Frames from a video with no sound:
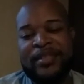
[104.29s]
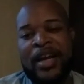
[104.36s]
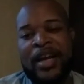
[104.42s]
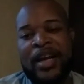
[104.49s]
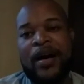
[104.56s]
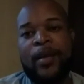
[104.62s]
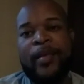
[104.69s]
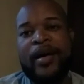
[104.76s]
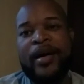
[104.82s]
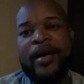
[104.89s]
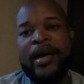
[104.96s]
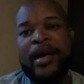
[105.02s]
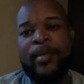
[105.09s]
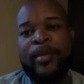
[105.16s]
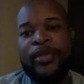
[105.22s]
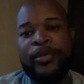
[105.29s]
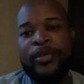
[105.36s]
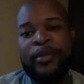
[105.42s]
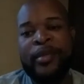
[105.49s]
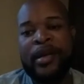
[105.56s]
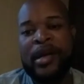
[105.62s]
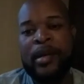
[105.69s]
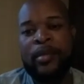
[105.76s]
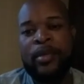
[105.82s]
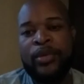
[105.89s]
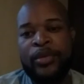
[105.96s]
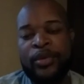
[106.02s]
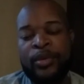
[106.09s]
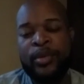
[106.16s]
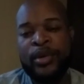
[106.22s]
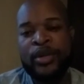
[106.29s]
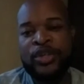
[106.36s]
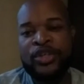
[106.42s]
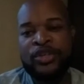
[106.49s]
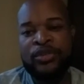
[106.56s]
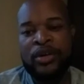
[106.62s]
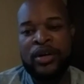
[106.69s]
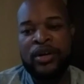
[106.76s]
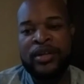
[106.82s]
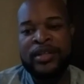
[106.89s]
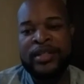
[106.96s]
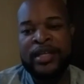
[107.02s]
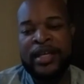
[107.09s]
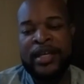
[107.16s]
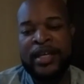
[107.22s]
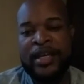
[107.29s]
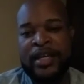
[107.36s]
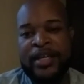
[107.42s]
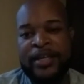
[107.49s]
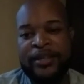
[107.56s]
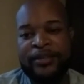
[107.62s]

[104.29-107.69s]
How am I coming through? Am I coming through pretty strong and steady?